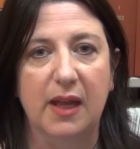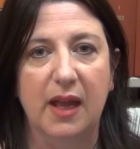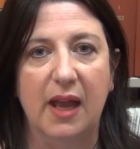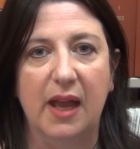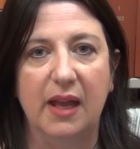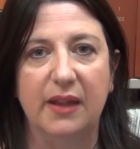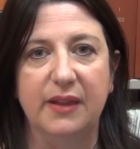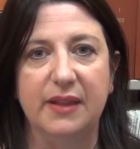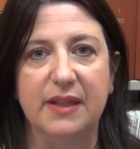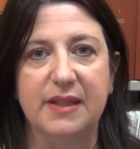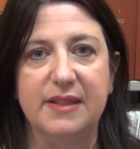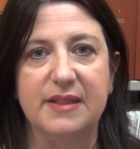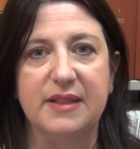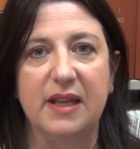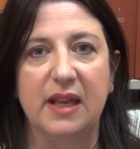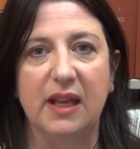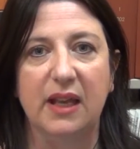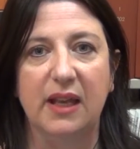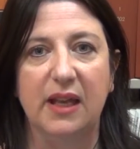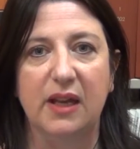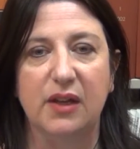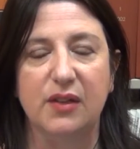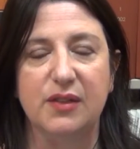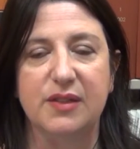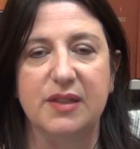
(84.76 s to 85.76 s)
and this
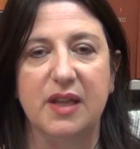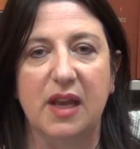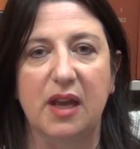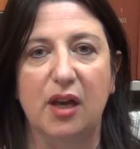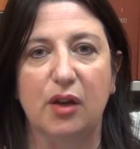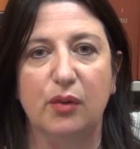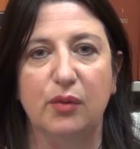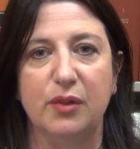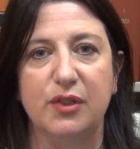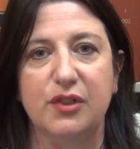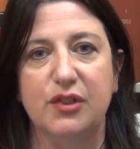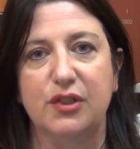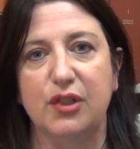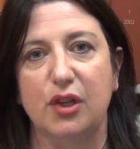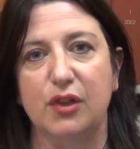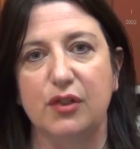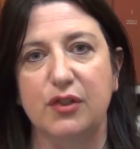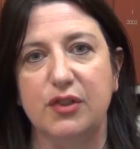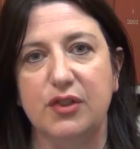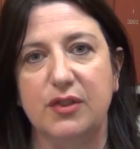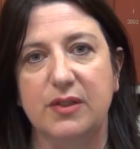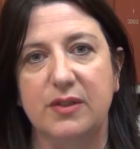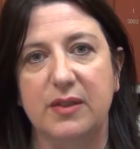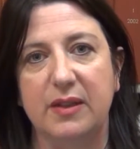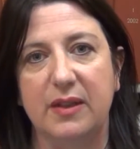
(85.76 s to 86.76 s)
allows our
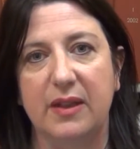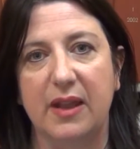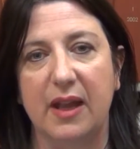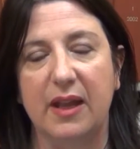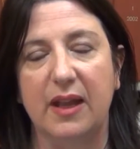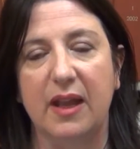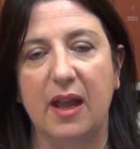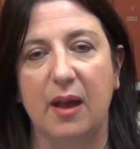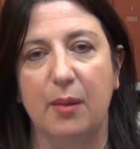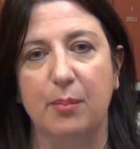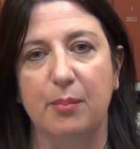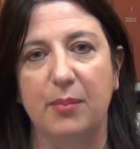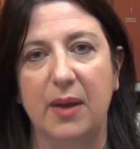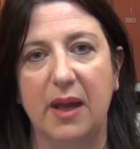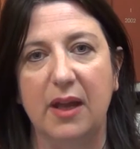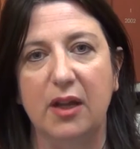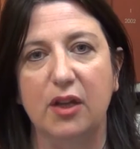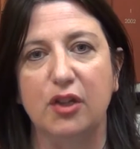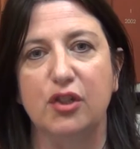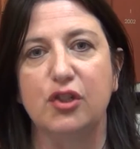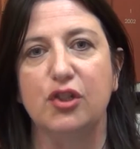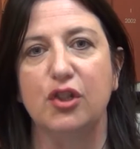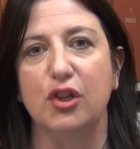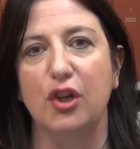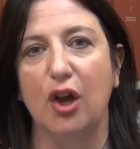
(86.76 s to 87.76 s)
results that come
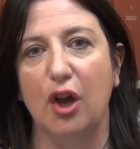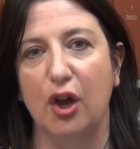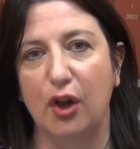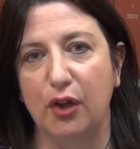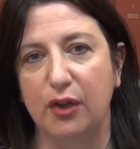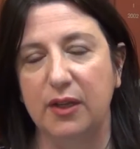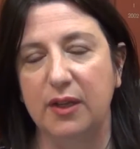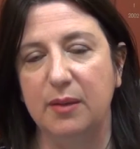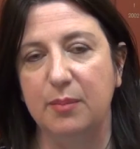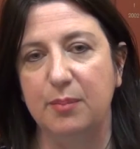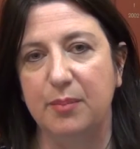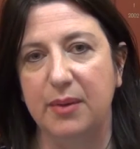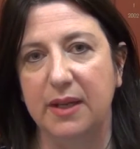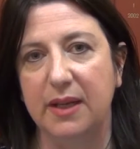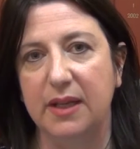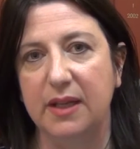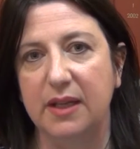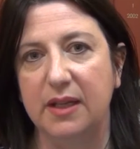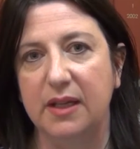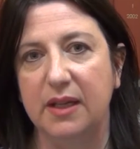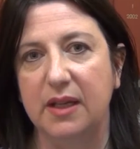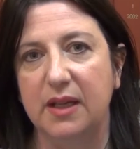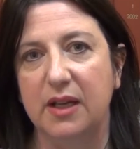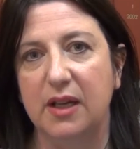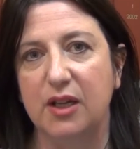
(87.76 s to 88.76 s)
back to only
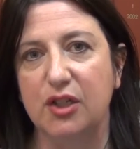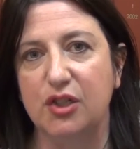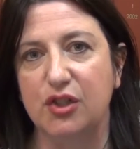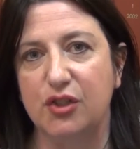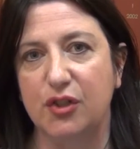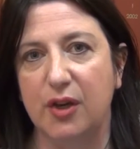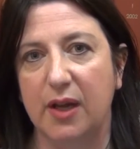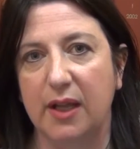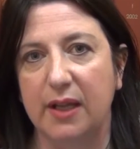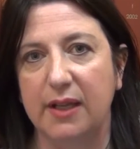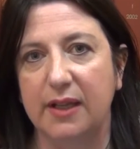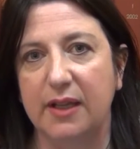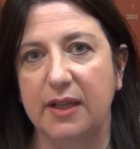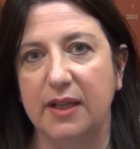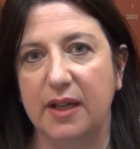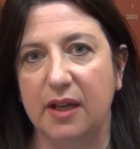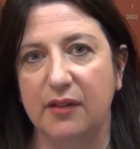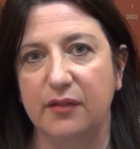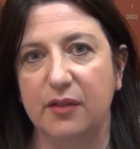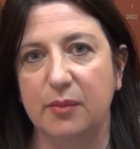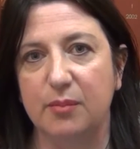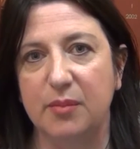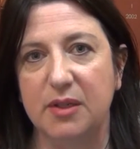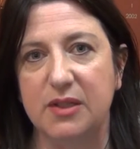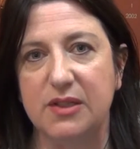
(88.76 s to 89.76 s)
be Australian
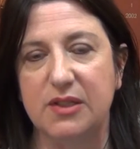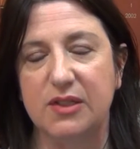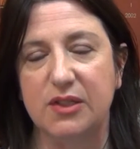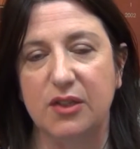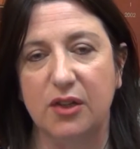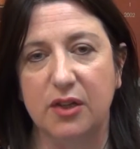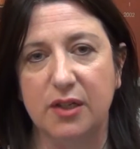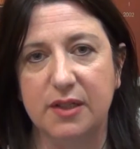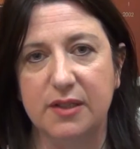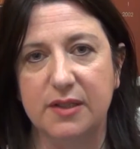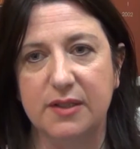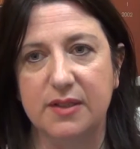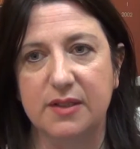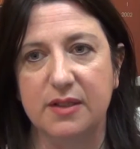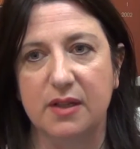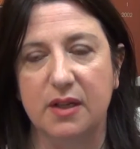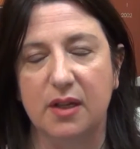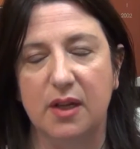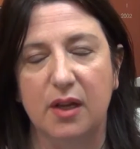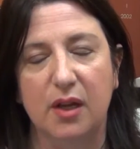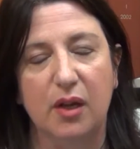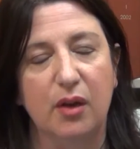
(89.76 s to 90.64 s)
government sites